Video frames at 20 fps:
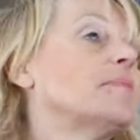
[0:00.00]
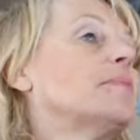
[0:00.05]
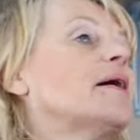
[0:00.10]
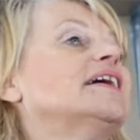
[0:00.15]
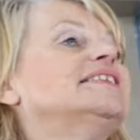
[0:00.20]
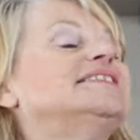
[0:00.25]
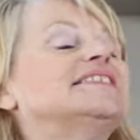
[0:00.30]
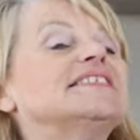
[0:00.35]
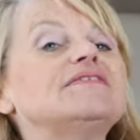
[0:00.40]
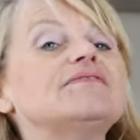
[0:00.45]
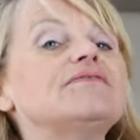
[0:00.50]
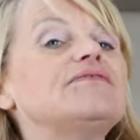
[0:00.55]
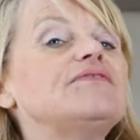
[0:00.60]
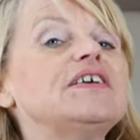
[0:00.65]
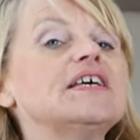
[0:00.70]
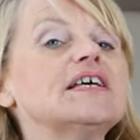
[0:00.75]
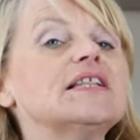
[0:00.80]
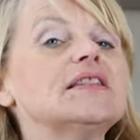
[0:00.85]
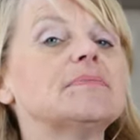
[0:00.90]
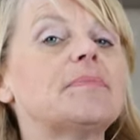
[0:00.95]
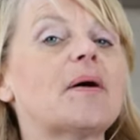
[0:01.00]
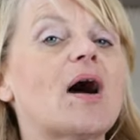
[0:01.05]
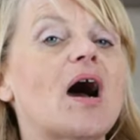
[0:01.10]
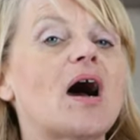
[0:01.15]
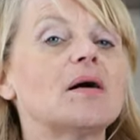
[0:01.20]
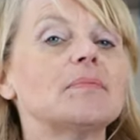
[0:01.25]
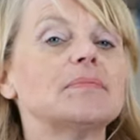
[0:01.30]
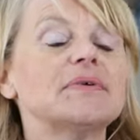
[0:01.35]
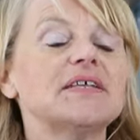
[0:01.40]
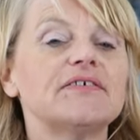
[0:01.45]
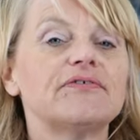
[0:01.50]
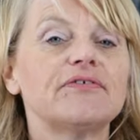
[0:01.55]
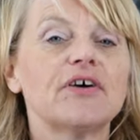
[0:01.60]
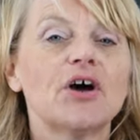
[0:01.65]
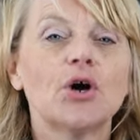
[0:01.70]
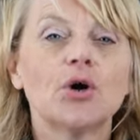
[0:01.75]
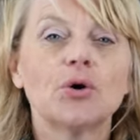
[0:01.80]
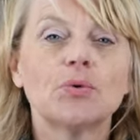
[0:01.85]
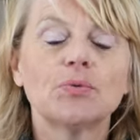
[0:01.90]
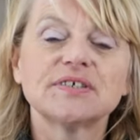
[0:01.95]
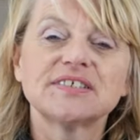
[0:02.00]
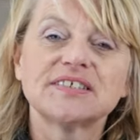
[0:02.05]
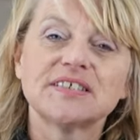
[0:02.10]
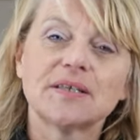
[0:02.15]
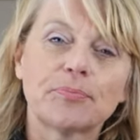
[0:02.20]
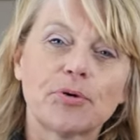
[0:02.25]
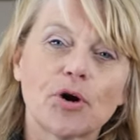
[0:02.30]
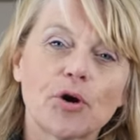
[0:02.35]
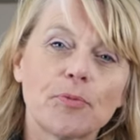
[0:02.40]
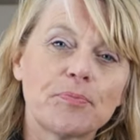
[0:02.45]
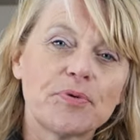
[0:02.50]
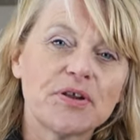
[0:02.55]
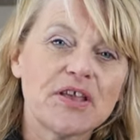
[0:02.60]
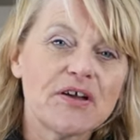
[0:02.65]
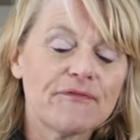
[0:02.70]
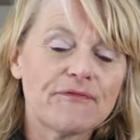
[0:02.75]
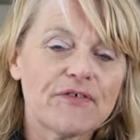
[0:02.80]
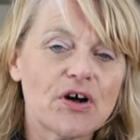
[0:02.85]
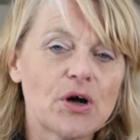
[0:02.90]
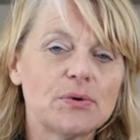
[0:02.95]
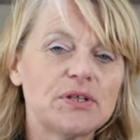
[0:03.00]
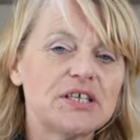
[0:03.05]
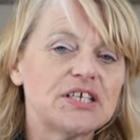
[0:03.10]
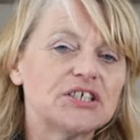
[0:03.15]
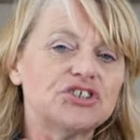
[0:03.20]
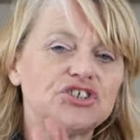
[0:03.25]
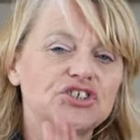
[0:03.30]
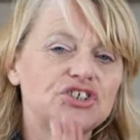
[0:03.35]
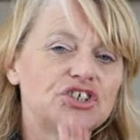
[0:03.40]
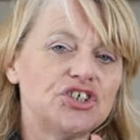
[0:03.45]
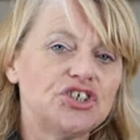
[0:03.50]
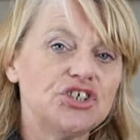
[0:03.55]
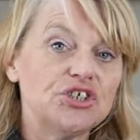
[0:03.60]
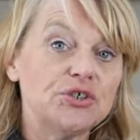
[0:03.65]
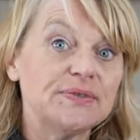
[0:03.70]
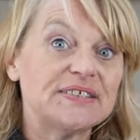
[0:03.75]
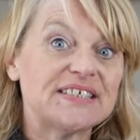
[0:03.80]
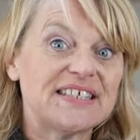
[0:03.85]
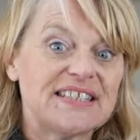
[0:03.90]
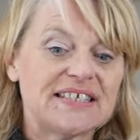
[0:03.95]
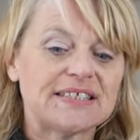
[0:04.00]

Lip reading: but I didn't feel the palm leaf was an appropriate foliage to use in